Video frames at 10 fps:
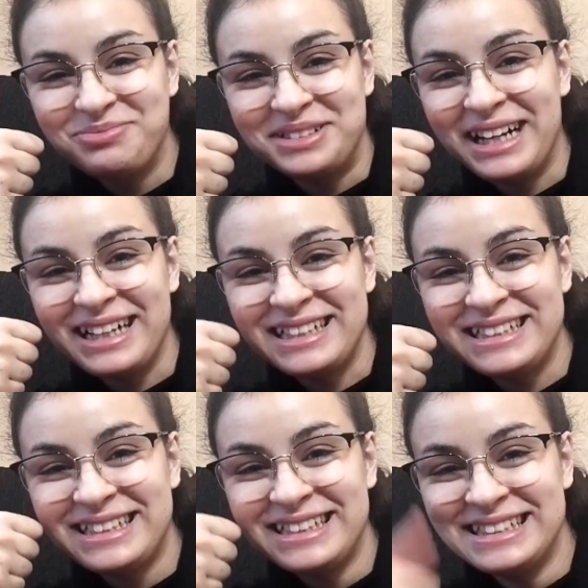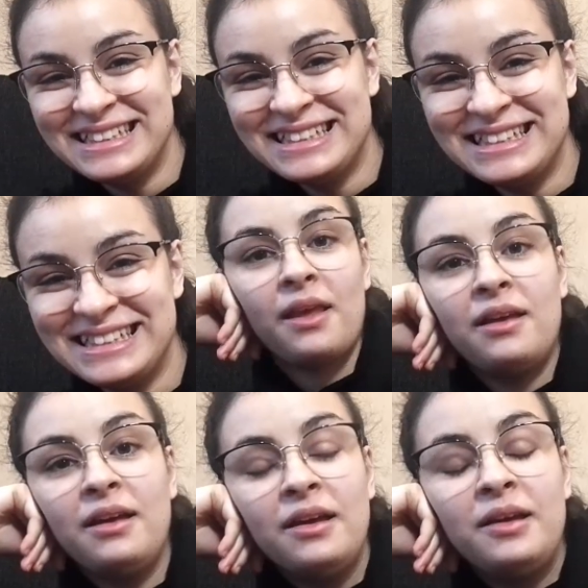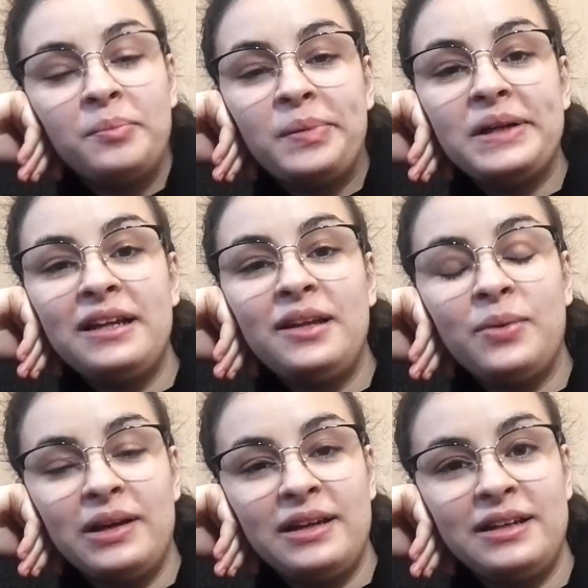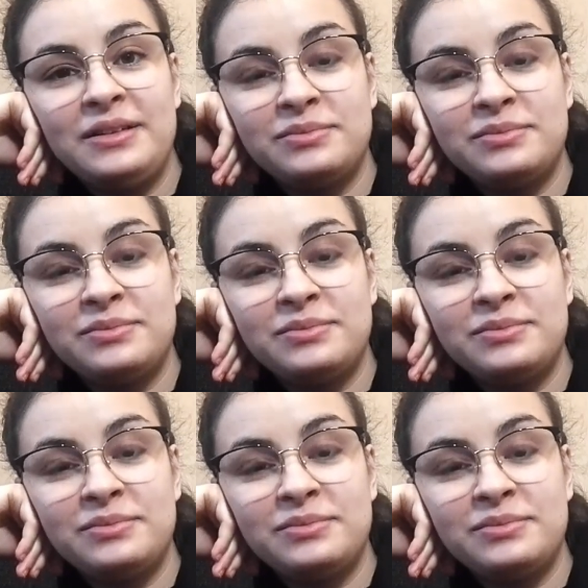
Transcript: nice. But anyway,